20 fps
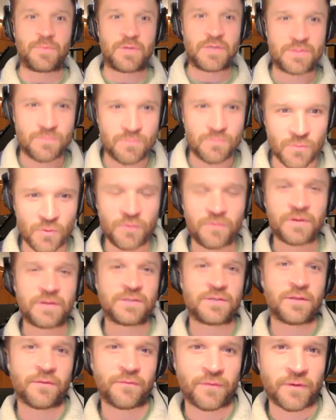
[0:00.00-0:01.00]
He's moving
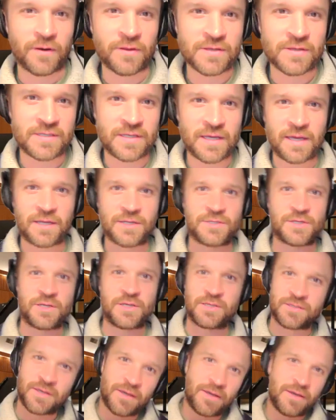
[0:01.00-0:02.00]
to the front of the stage.
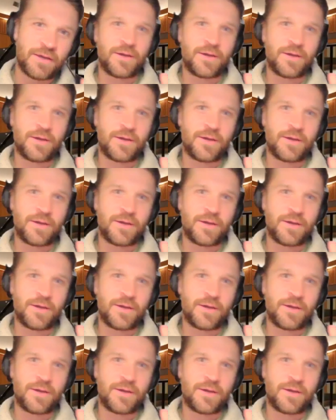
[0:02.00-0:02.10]
He's